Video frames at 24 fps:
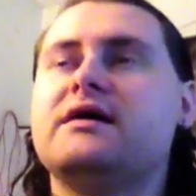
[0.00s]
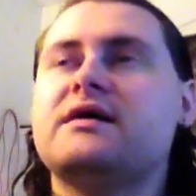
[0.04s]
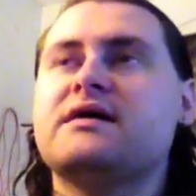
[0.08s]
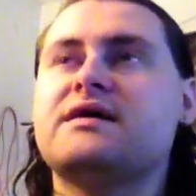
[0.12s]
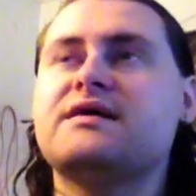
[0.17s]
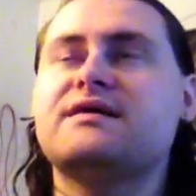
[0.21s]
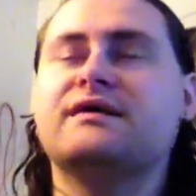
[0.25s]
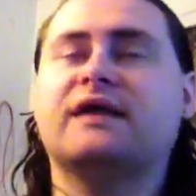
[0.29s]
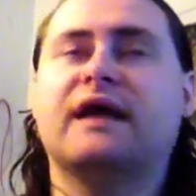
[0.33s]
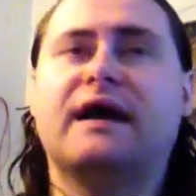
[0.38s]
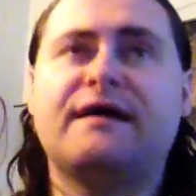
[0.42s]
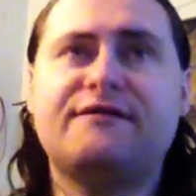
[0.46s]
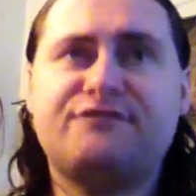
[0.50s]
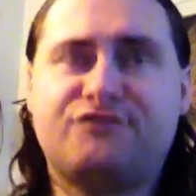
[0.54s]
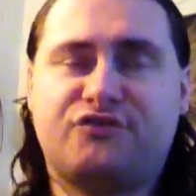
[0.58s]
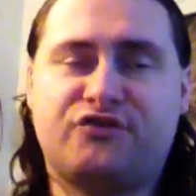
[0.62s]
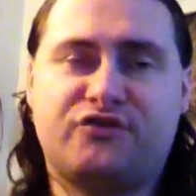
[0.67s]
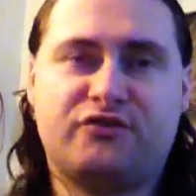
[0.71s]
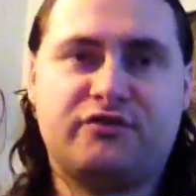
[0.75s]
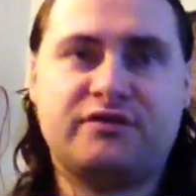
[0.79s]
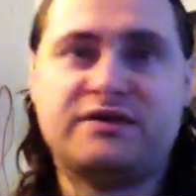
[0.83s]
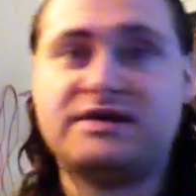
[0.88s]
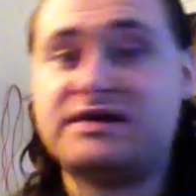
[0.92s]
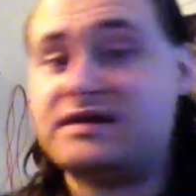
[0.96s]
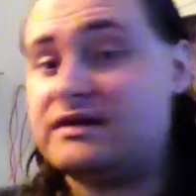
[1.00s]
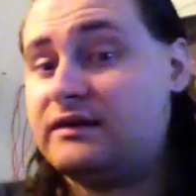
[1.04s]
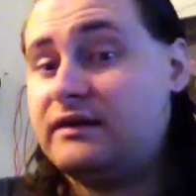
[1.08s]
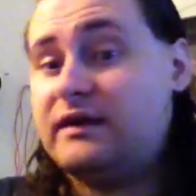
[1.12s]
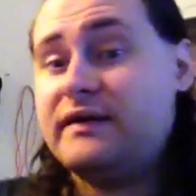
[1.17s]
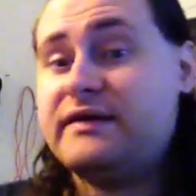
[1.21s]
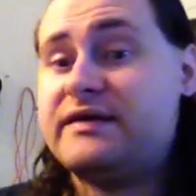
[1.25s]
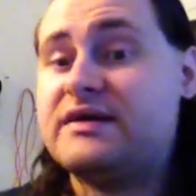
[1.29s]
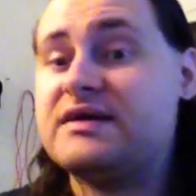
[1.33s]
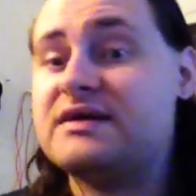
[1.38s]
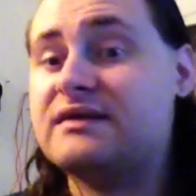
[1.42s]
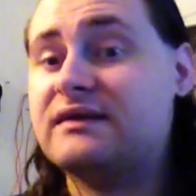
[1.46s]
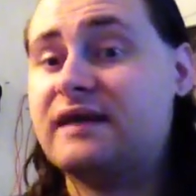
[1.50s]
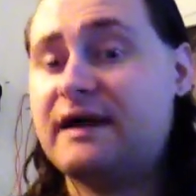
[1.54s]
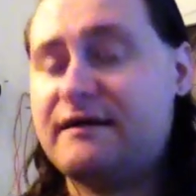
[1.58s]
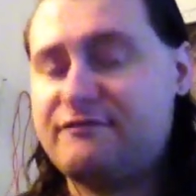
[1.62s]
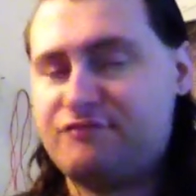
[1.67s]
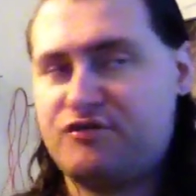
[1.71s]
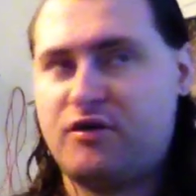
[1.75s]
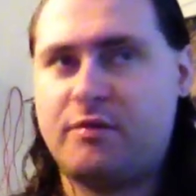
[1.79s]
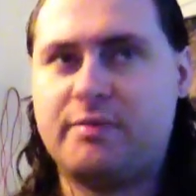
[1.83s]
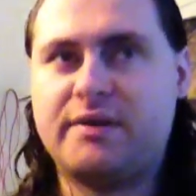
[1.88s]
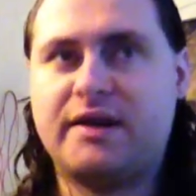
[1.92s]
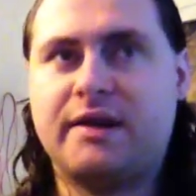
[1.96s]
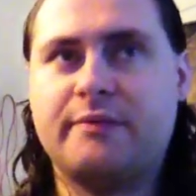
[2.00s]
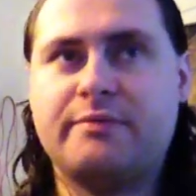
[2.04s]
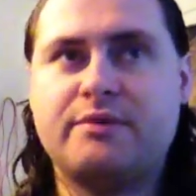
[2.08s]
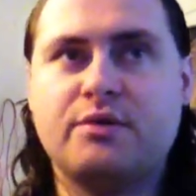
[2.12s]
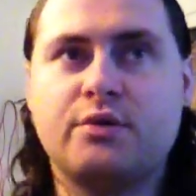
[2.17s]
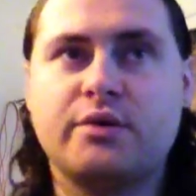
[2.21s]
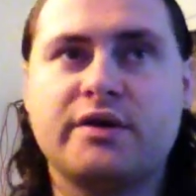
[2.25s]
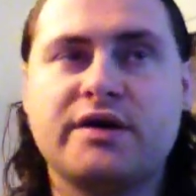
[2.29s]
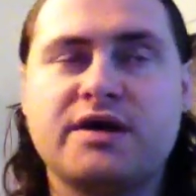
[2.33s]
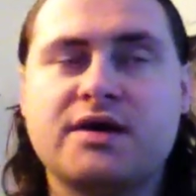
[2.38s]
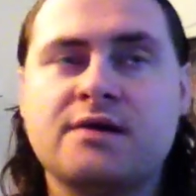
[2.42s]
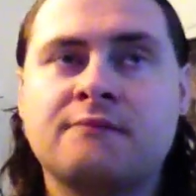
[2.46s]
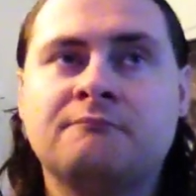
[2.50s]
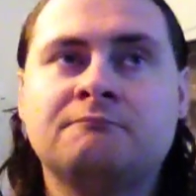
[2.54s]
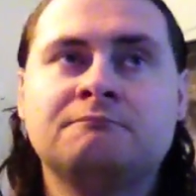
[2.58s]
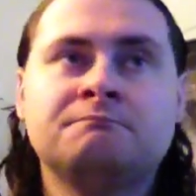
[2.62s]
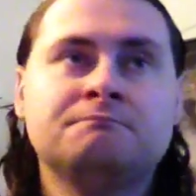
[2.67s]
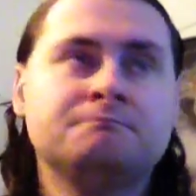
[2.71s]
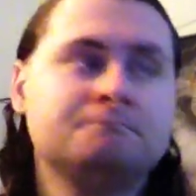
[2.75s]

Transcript: He left he he left WWE